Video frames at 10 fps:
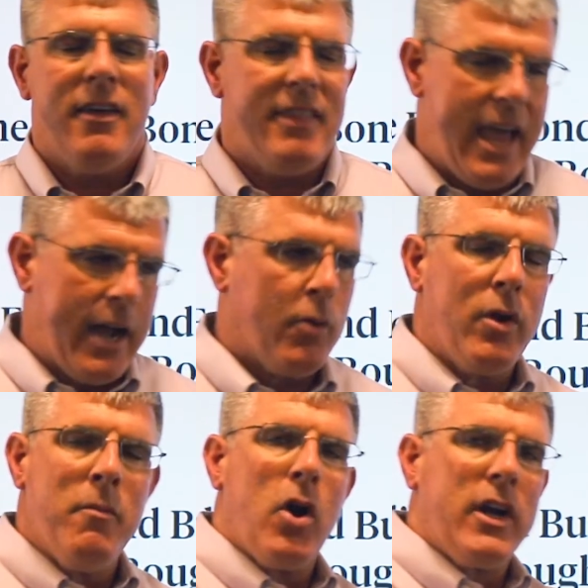The
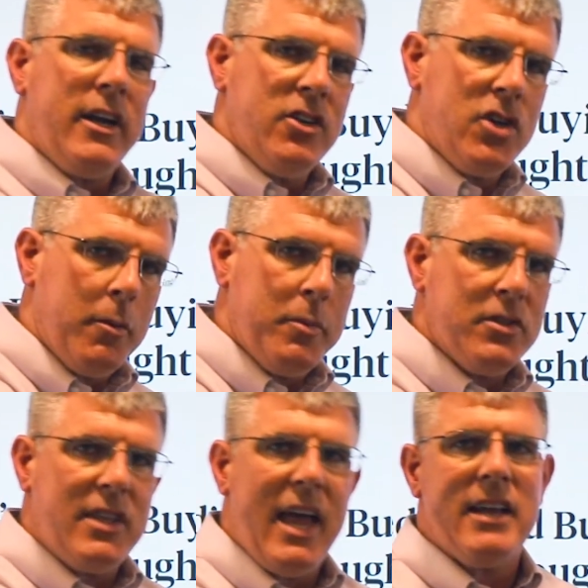equity market
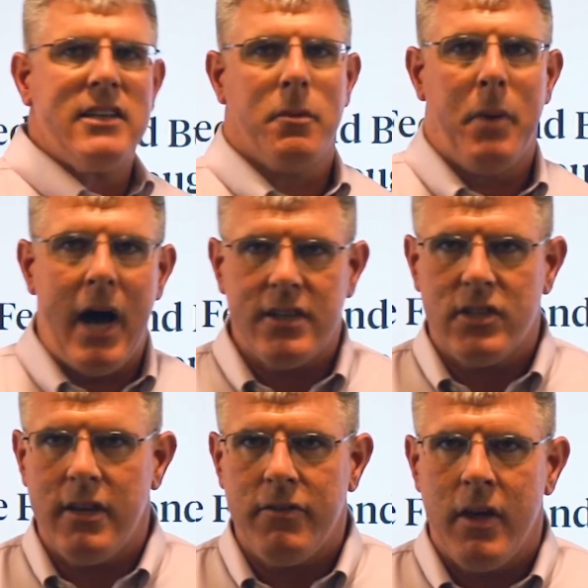interprets that as a
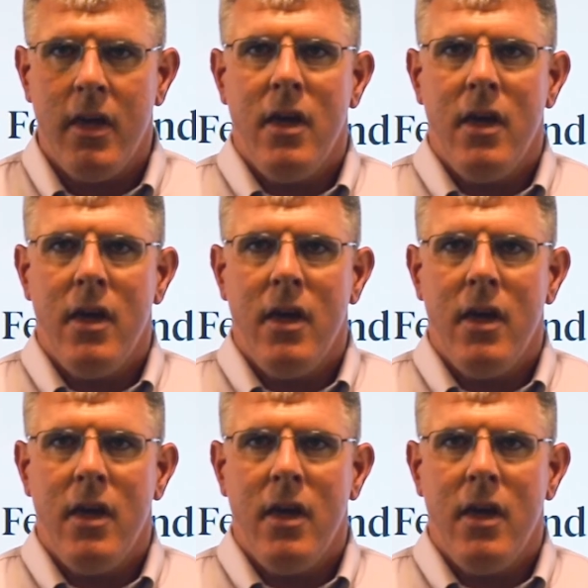positive.